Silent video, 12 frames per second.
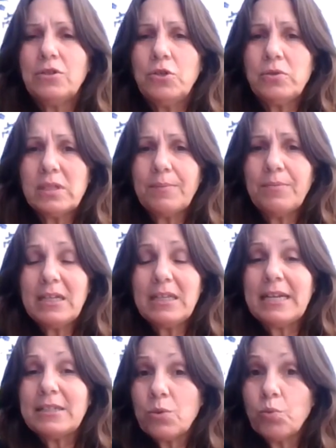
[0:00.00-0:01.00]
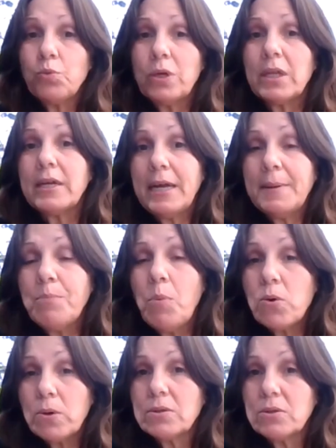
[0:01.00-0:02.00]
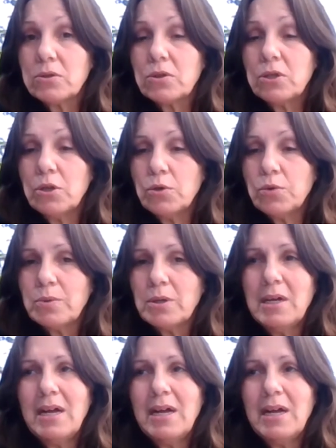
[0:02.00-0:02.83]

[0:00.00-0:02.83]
to something that's really important to you.